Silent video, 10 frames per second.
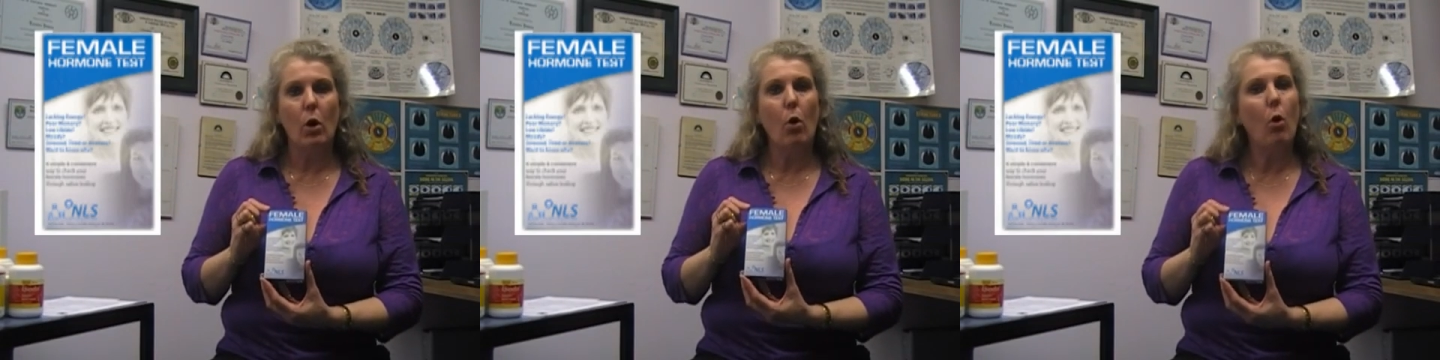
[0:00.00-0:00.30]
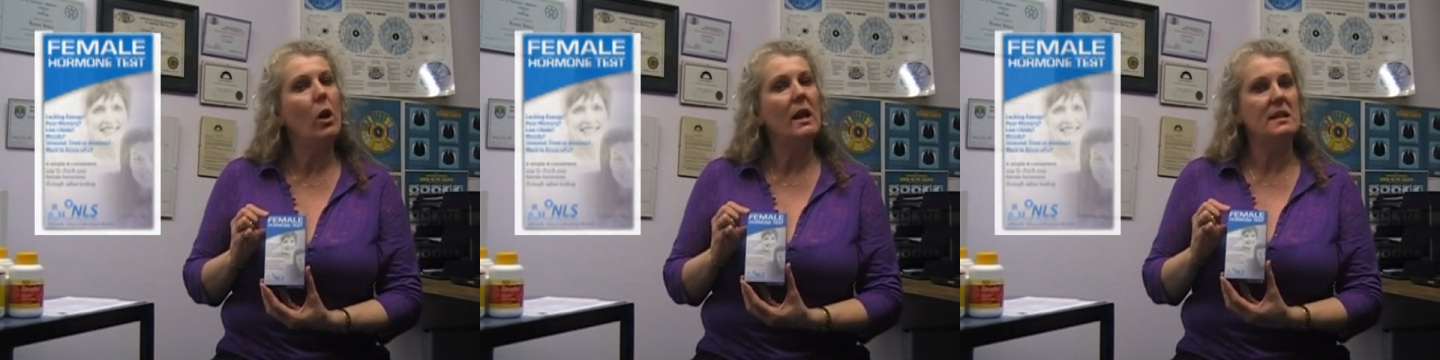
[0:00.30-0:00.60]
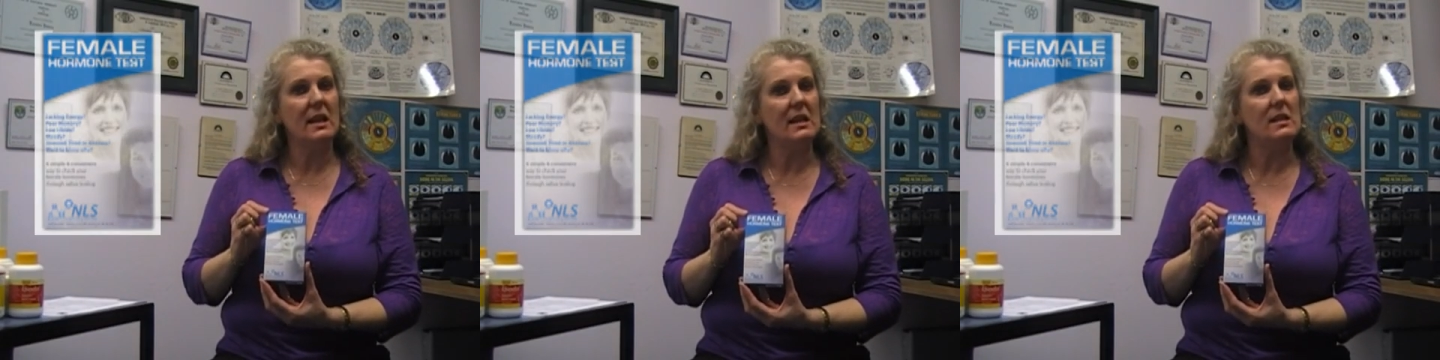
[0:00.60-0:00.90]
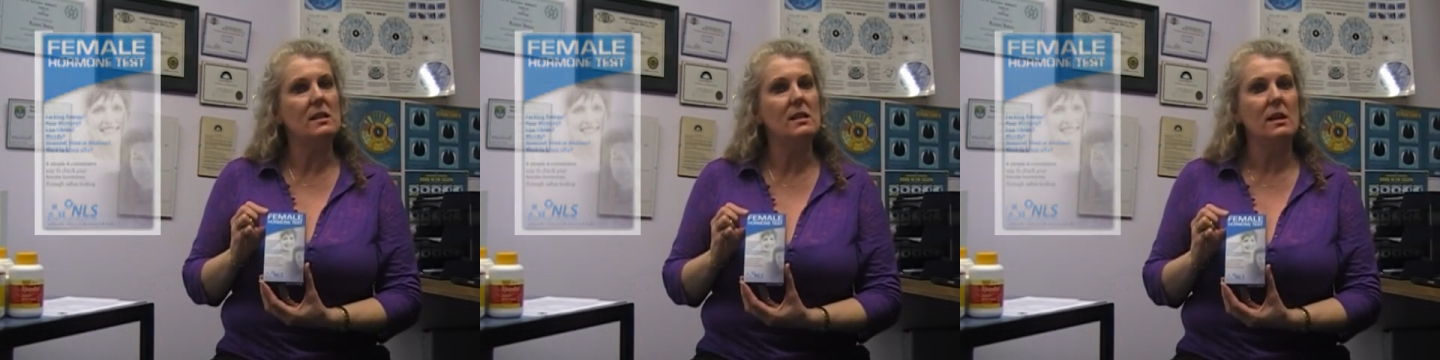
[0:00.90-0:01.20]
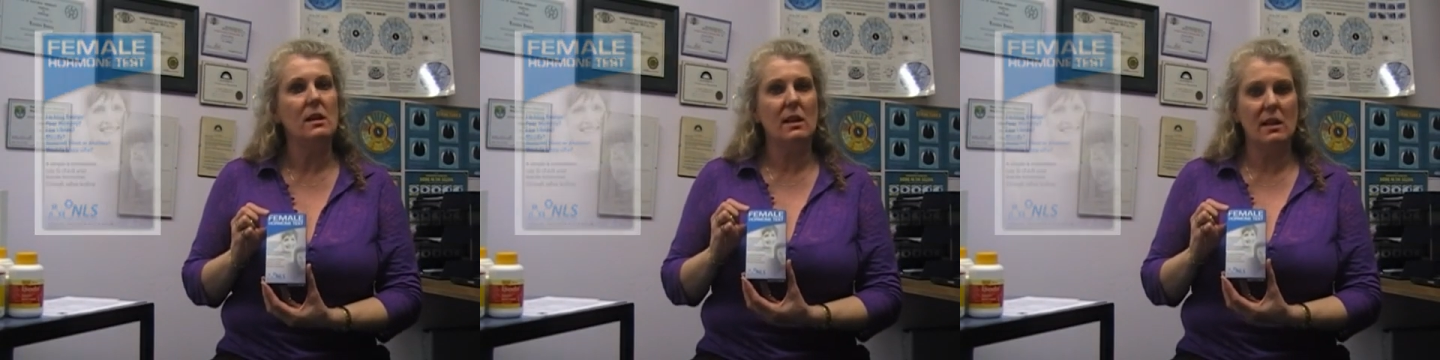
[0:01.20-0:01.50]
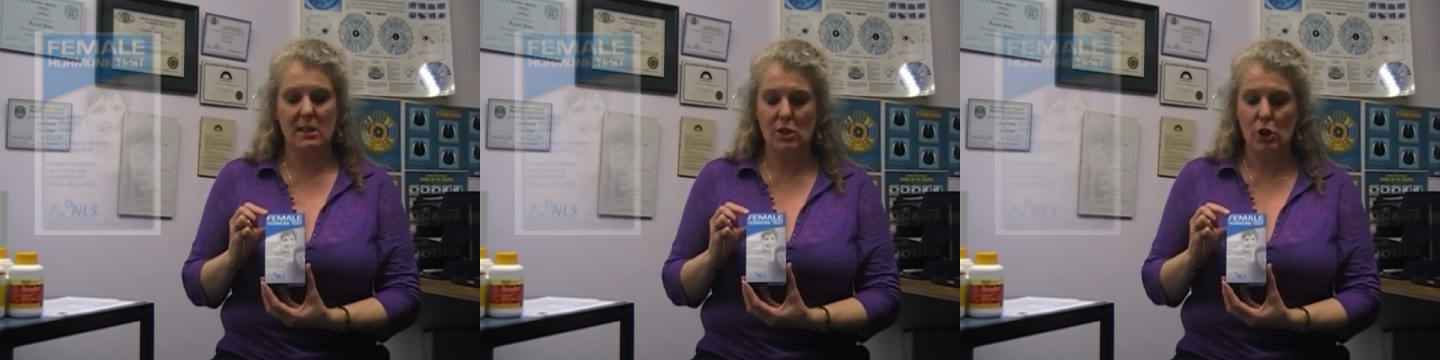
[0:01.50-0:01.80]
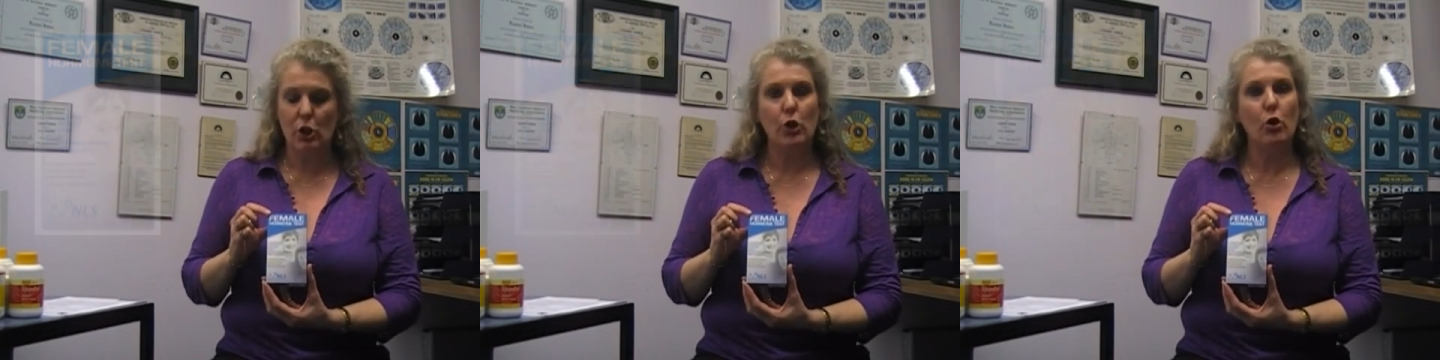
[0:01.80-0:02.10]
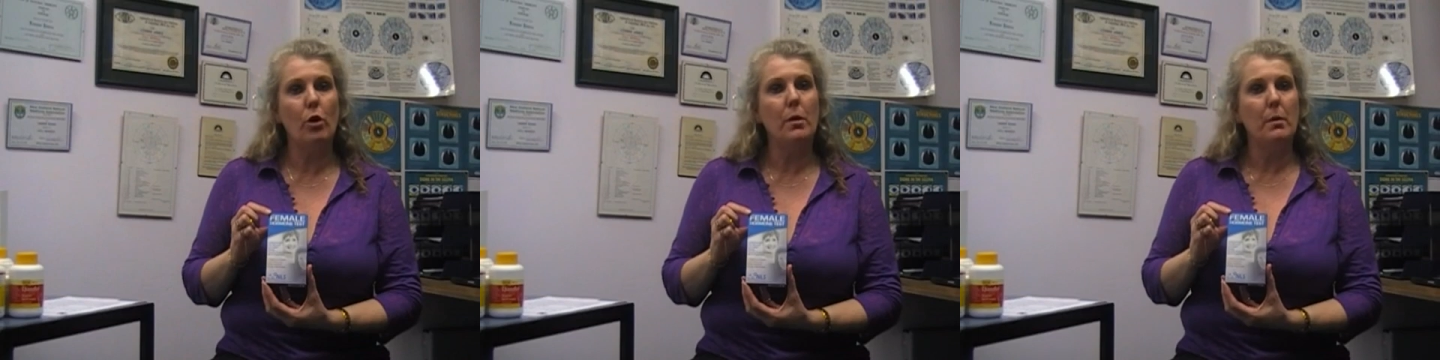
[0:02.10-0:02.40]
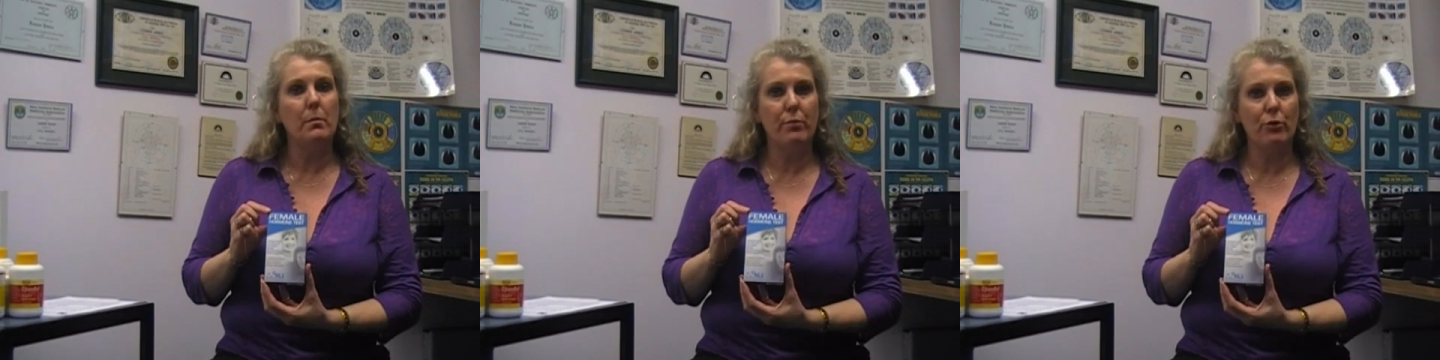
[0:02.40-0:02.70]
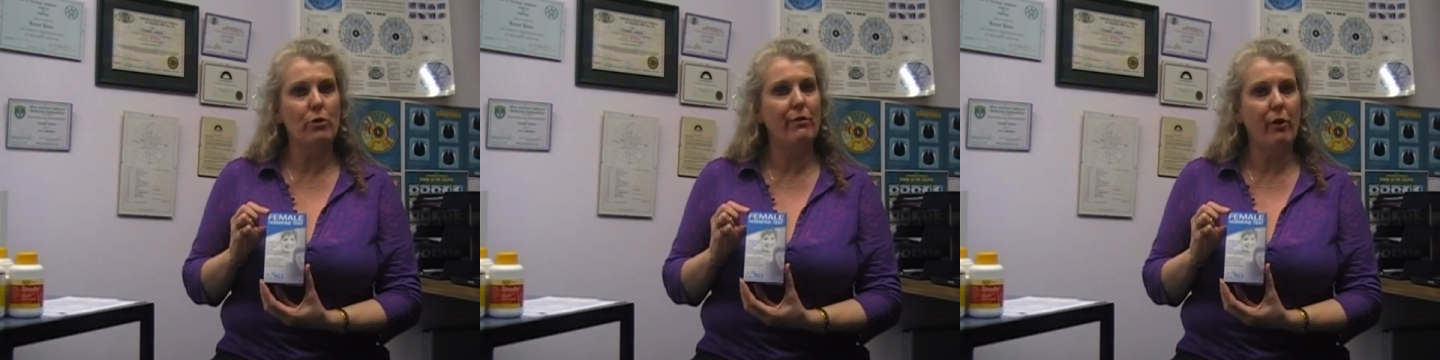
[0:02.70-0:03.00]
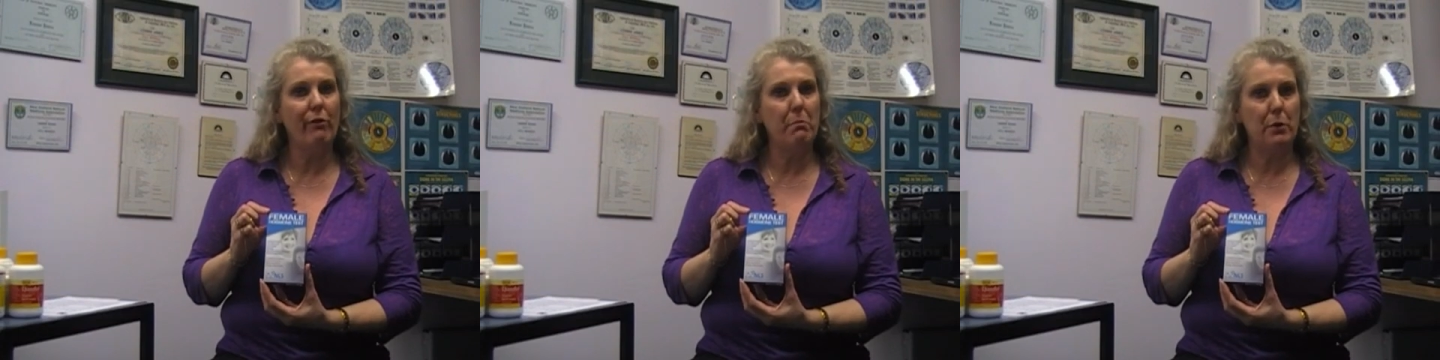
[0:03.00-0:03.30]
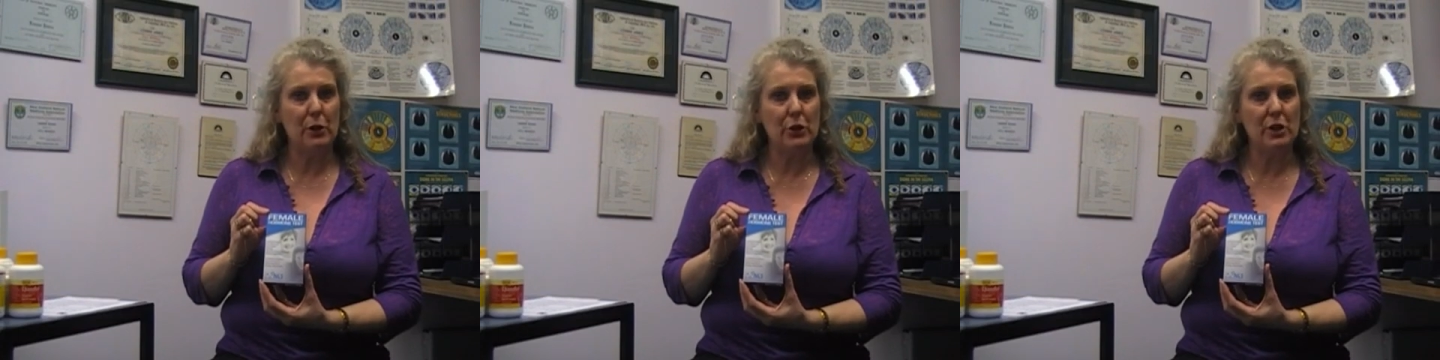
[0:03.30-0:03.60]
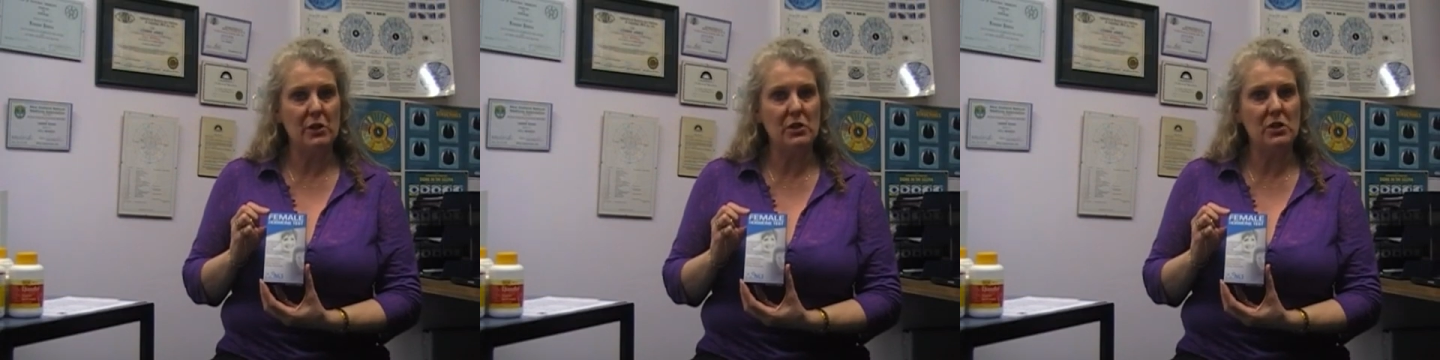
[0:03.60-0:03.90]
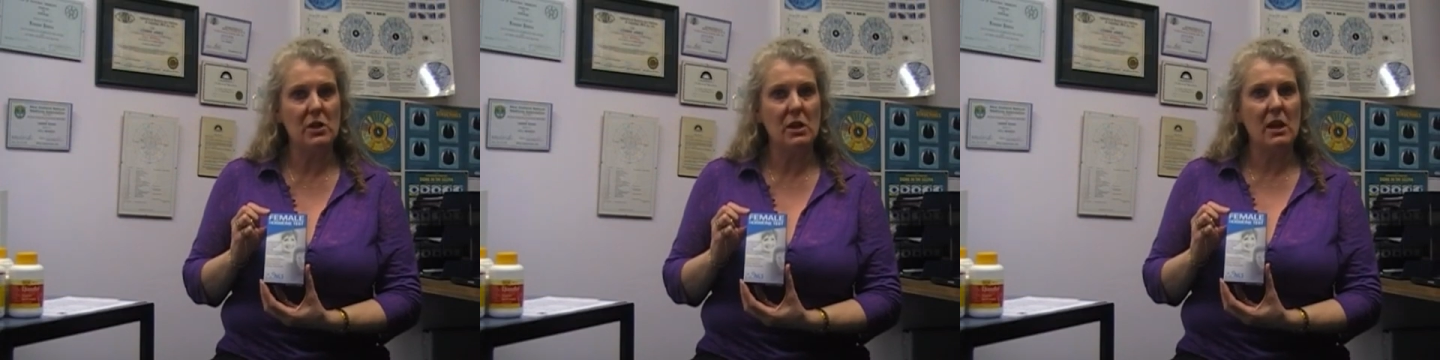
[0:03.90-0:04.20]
All it is your proof of purchase